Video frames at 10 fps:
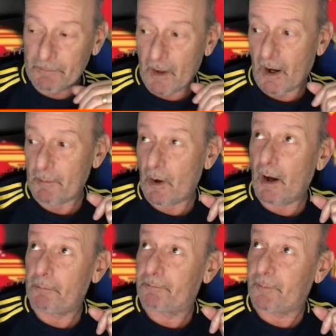I'm
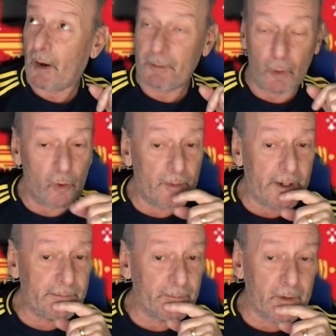in awe,
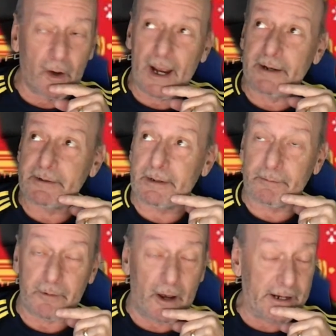mate. I
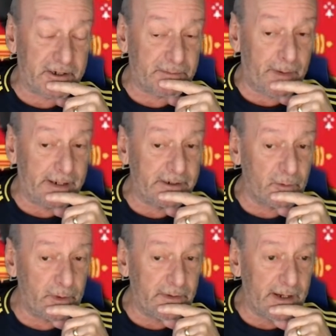had Spain to
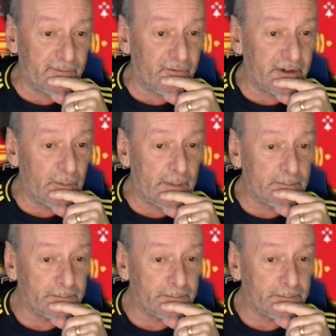win that 3-1.